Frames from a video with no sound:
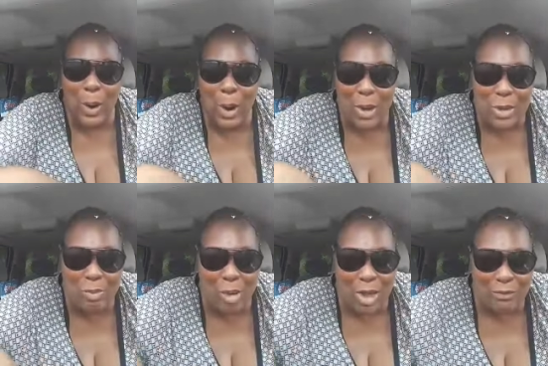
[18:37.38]
all you
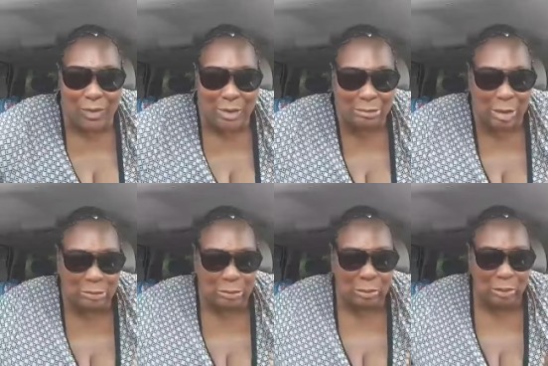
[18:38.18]
motherfuckers
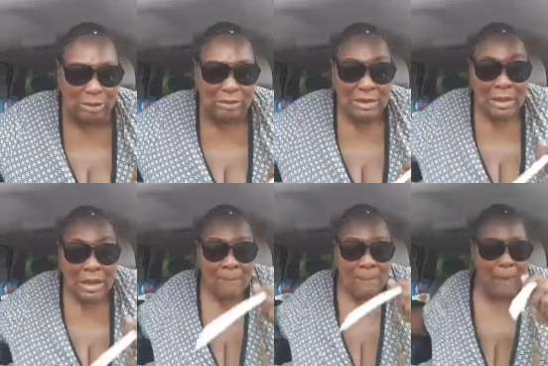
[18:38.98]
across the world
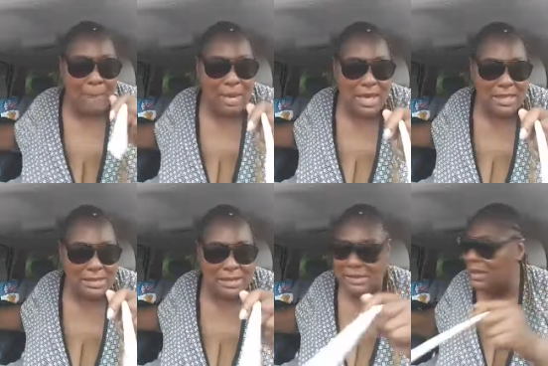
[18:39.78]
my
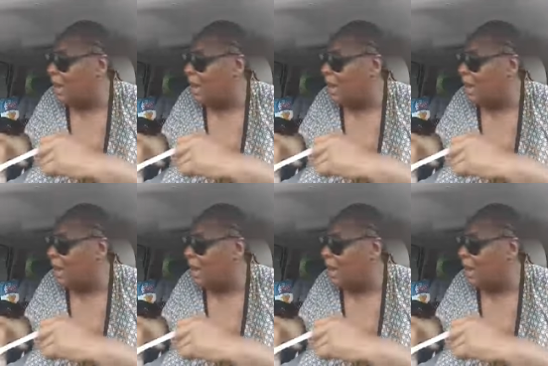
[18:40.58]
business.